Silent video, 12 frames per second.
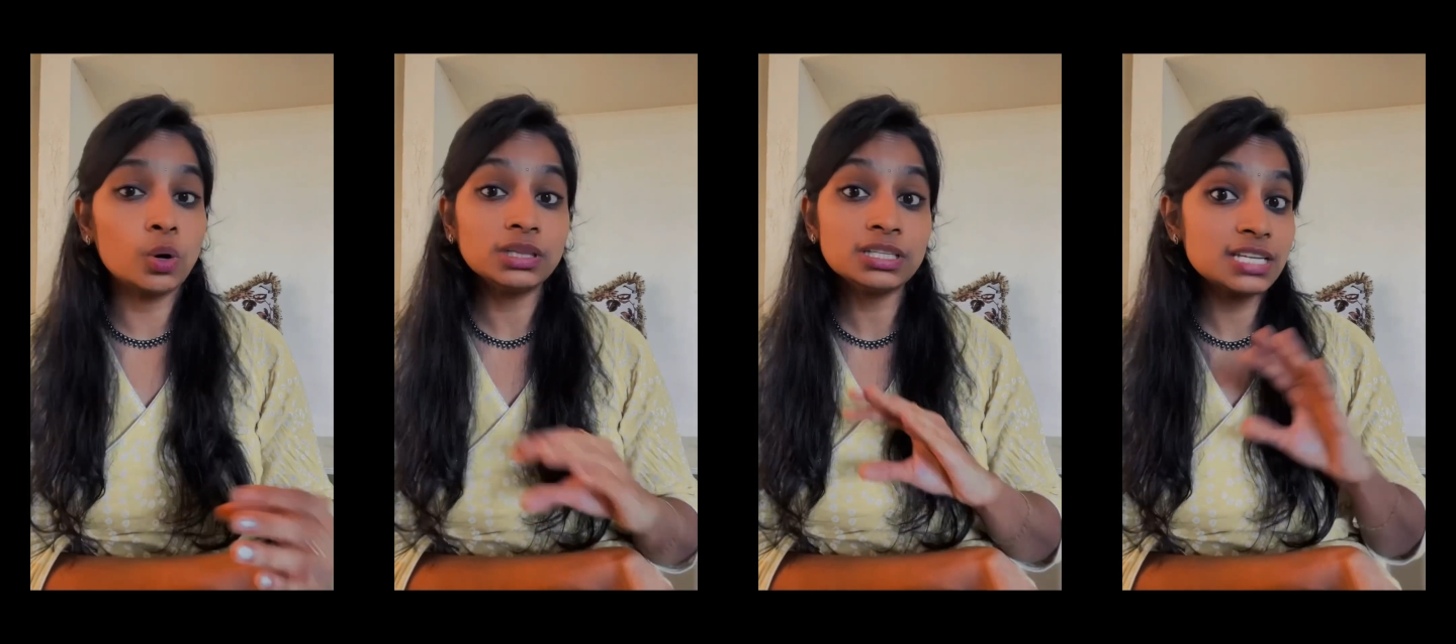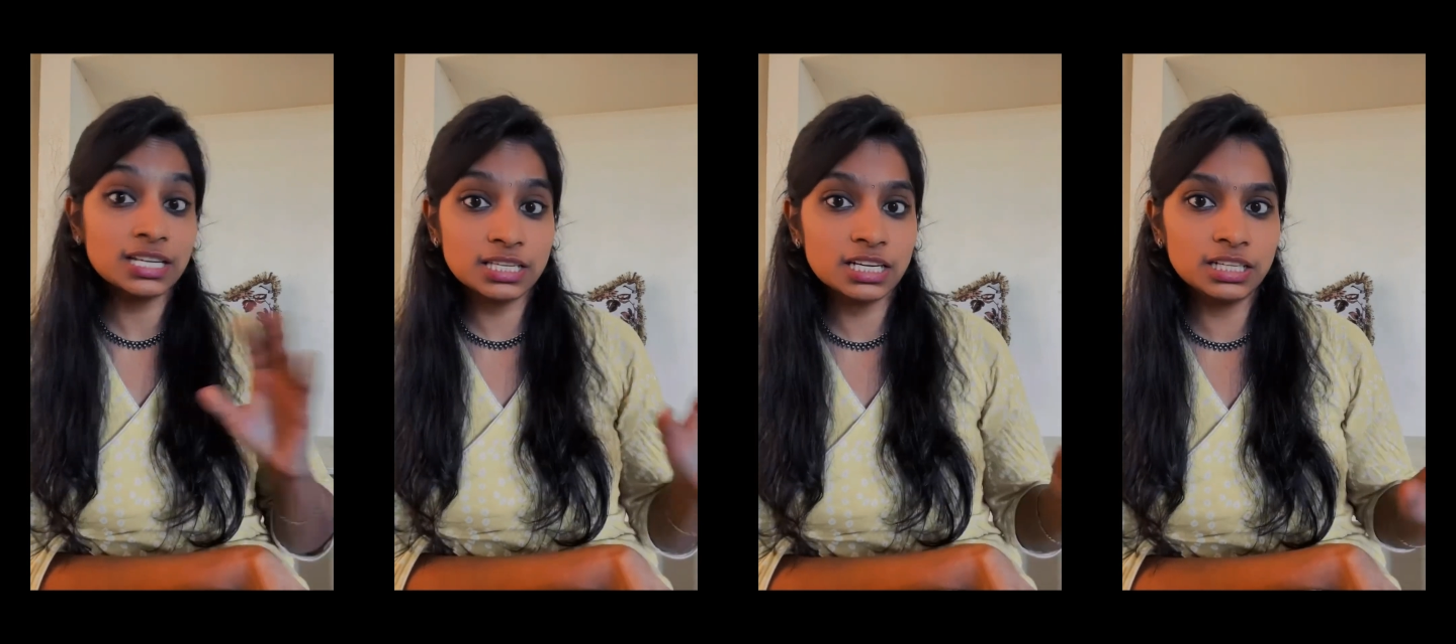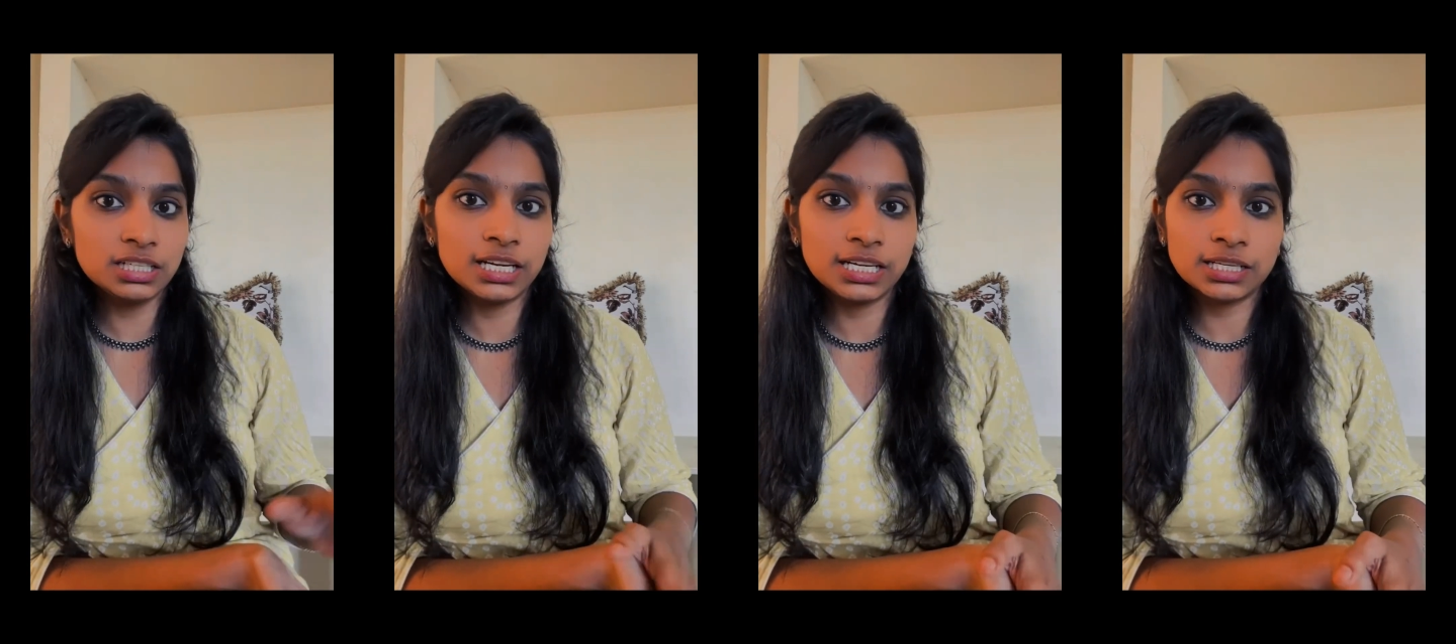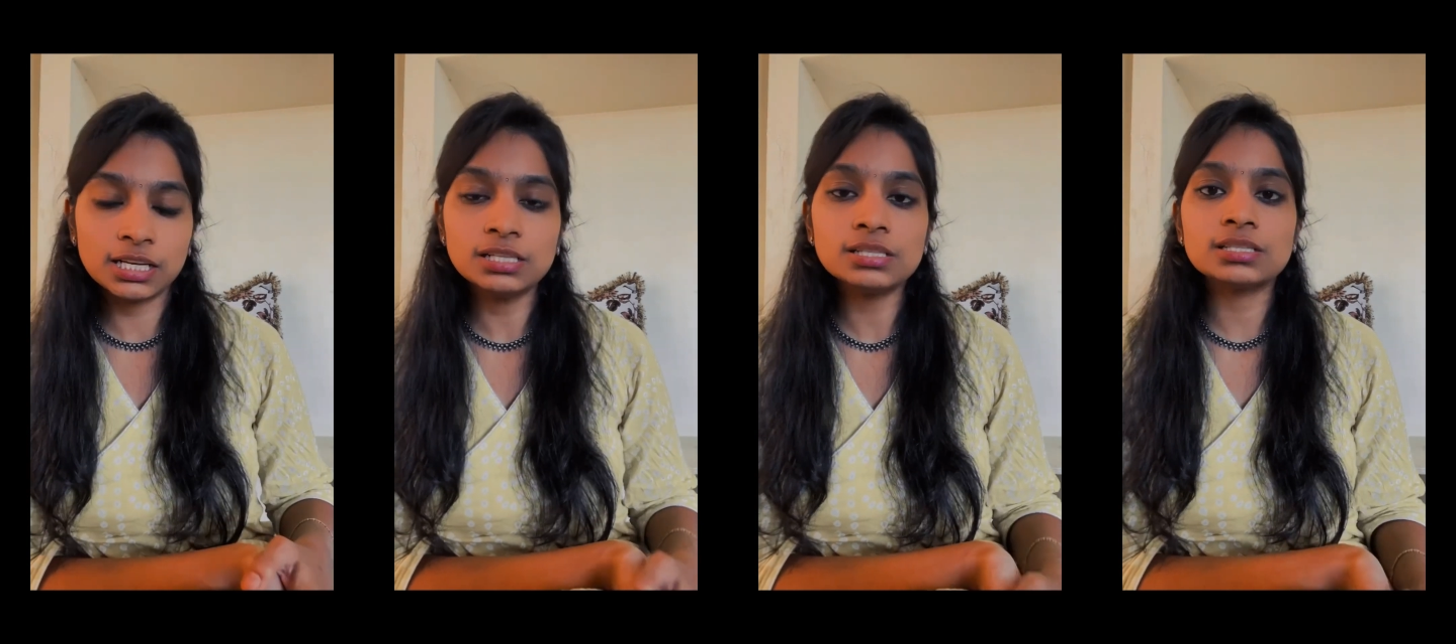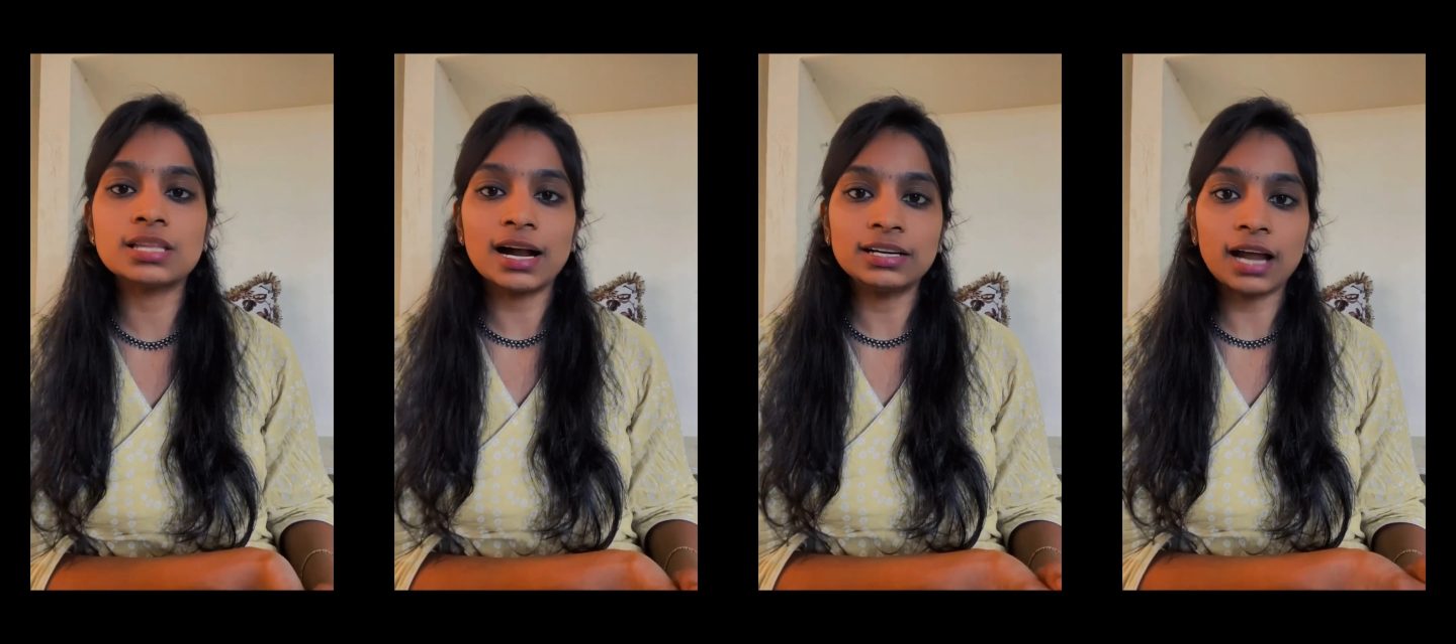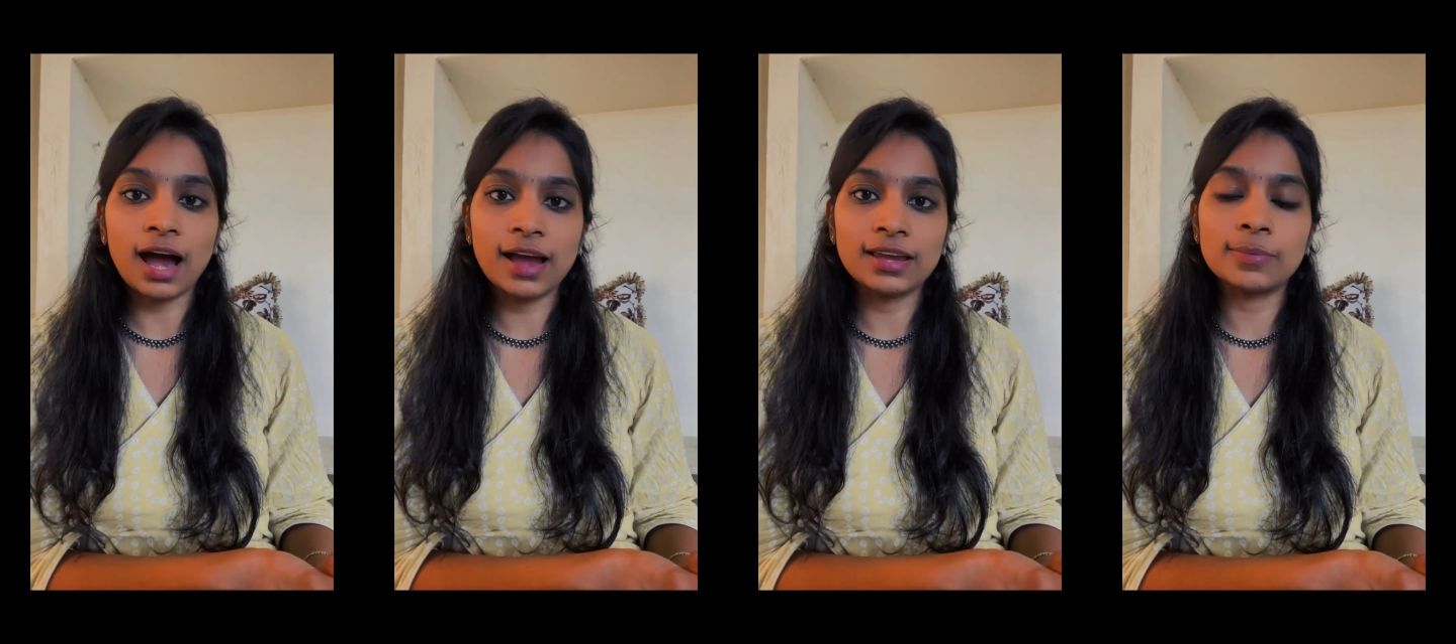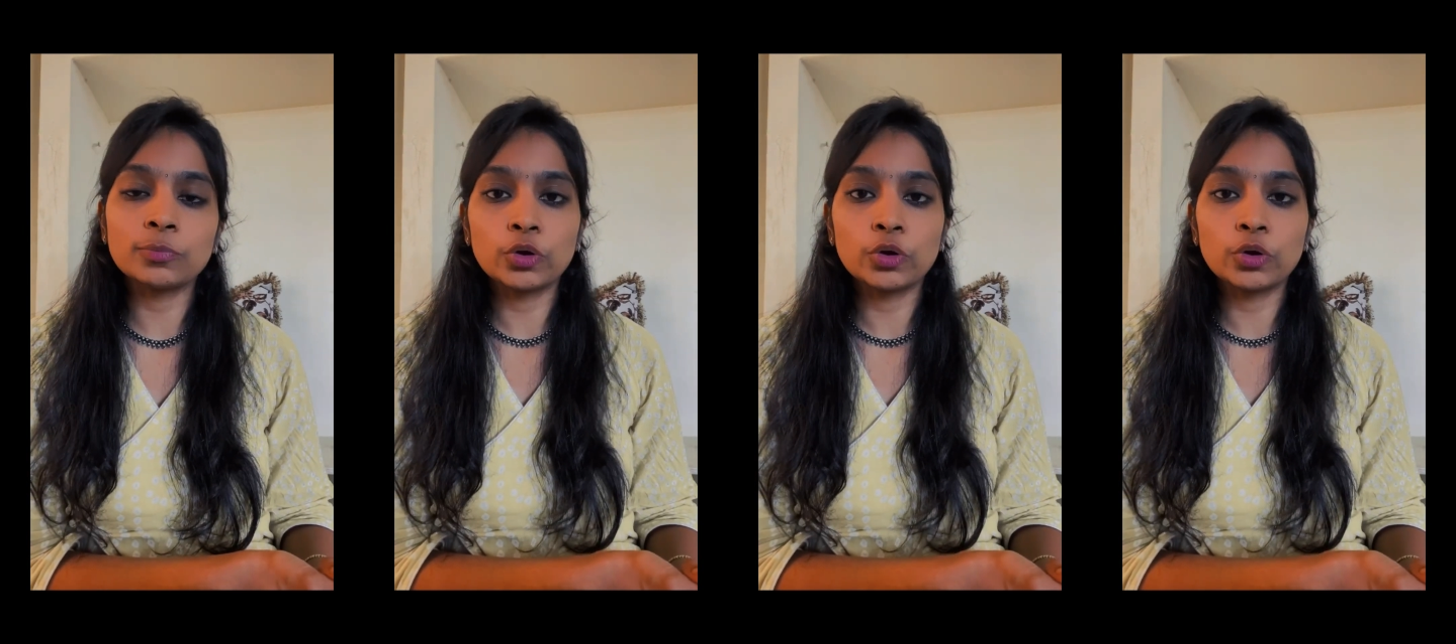all the technical details that I am